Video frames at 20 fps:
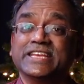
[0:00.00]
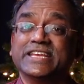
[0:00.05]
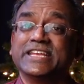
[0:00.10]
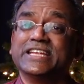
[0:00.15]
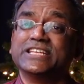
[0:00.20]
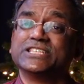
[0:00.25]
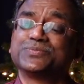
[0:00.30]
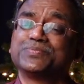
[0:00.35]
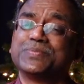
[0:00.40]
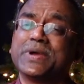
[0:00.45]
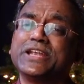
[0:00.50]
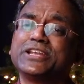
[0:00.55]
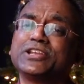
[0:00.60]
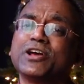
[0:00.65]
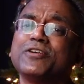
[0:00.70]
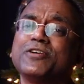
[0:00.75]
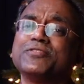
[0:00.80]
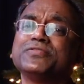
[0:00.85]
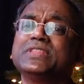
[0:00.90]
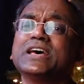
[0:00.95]
In spite
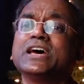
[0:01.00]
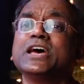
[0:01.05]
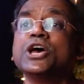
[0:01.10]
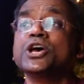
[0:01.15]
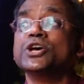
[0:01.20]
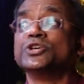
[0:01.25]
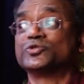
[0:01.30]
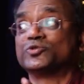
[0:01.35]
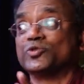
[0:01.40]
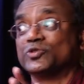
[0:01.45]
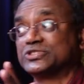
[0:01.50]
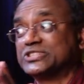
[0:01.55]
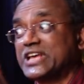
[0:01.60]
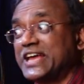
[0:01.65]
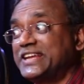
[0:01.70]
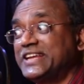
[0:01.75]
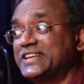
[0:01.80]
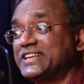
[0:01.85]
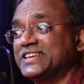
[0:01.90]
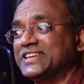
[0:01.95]
of the
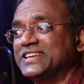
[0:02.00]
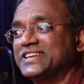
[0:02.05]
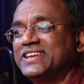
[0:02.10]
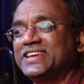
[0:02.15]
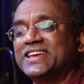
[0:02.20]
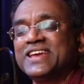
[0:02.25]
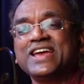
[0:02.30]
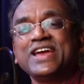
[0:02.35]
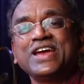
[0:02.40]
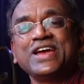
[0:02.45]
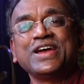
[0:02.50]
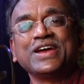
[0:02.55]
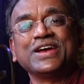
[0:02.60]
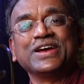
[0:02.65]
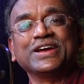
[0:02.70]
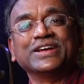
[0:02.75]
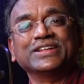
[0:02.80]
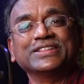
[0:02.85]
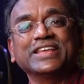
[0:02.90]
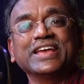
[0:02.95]
society,
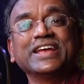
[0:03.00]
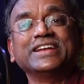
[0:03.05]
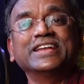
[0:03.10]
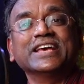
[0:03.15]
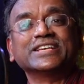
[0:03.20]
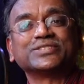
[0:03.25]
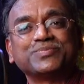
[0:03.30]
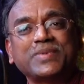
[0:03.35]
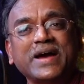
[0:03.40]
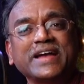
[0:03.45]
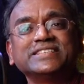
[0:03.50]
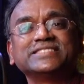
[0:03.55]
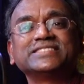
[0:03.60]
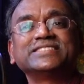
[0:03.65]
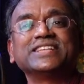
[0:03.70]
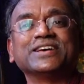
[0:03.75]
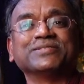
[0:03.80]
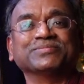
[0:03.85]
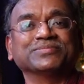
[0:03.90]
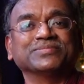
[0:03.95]
they despise
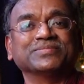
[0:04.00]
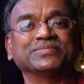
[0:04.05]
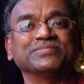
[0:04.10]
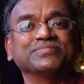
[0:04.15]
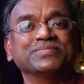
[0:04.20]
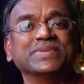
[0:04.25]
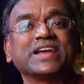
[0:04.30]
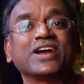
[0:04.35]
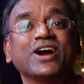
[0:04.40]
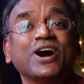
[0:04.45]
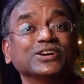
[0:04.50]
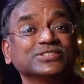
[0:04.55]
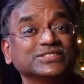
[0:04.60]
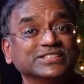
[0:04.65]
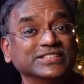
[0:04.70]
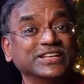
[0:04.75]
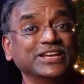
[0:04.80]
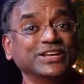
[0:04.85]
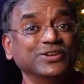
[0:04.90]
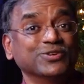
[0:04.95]
them because
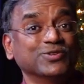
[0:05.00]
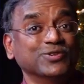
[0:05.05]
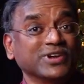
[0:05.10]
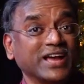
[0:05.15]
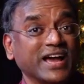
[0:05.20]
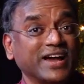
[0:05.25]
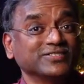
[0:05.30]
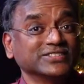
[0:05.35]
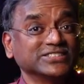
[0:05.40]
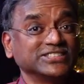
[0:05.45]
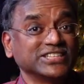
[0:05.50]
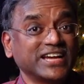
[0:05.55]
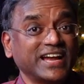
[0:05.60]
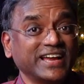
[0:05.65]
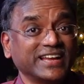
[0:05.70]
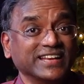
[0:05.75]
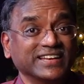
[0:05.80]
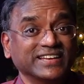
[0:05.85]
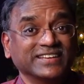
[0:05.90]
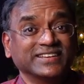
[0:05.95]
they don't have a
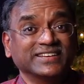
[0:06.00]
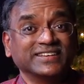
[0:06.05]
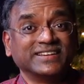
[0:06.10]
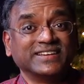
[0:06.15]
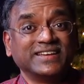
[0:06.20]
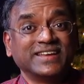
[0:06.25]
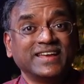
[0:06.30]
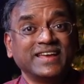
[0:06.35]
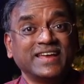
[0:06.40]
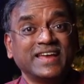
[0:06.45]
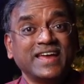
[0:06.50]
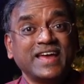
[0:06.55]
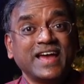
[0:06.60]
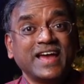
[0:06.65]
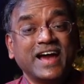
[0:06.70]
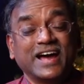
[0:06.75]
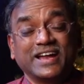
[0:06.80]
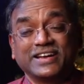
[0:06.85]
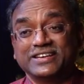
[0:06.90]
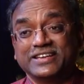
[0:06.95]
child.
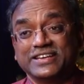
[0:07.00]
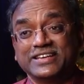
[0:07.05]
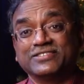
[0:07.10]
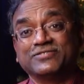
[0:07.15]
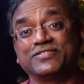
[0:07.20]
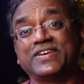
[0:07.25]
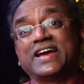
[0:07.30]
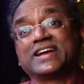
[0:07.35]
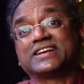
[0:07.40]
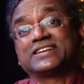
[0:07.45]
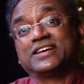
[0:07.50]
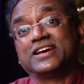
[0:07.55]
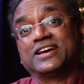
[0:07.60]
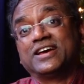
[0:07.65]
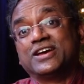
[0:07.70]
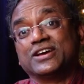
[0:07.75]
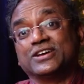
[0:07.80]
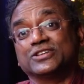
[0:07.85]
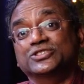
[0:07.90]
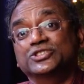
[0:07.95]
And in fact,
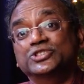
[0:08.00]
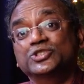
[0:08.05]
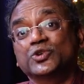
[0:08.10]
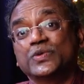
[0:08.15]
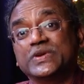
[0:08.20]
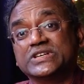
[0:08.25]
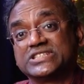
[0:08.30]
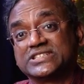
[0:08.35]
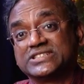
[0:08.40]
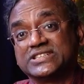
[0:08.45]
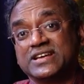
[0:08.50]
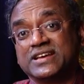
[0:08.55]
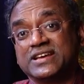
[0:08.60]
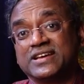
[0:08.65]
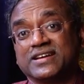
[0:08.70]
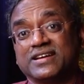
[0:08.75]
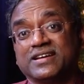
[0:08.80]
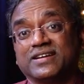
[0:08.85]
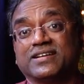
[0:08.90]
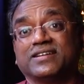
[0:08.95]
the Jewish
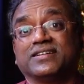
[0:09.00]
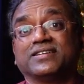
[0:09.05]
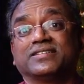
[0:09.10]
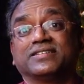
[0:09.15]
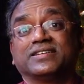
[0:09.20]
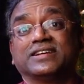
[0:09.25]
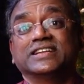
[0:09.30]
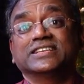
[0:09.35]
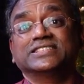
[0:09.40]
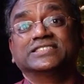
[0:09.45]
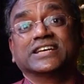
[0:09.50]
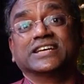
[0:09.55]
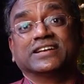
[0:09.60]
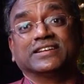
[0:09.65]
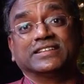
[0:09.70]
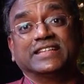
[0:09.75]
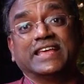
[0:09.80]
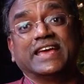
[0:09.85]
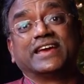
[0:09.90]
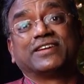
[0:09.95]

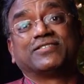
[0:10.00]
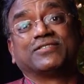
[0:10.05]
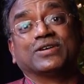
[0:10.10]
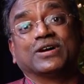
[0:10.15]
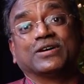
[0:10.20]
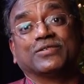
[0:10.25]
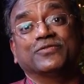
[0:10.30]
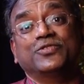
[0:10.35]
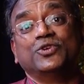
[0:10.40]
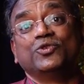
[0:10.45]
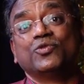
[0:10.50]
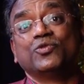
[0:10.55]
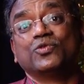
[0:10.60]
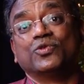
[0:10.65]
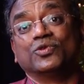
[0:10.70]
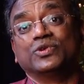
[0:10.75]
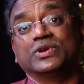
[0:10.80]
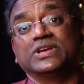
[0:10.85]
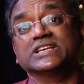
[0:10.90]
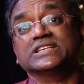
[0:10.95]
religion, their
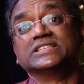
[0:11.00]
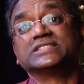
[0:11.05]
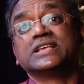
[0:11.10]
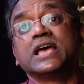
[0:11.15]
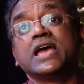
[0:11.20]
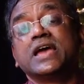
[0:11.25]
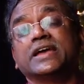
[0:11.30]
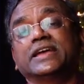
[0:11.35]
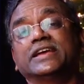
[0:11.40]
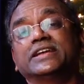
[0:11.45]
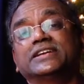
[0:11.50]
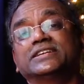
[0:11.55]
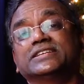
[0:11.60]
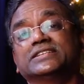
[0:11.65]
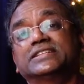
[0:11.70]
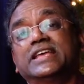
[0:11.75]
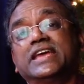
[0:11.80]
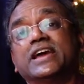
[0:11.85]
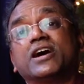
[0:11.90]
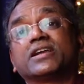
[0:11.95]
view is
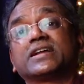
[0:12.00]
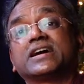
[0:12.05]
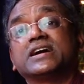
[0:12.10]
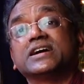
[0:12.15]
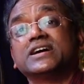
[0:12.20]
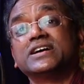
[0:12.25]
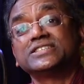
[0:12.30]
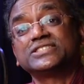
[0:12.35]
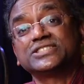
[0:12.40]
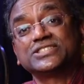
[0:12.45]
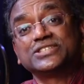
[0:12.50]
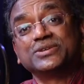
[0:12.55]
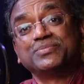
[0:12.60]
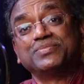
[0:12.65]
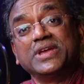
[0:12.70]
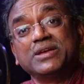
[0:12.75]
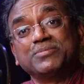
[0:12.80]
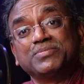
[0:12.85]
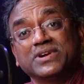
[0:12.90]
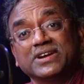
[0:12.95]
they are cursed
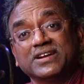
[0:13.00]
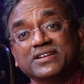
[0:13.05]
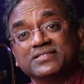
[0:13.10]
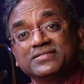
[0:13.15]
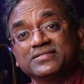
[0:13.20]
people.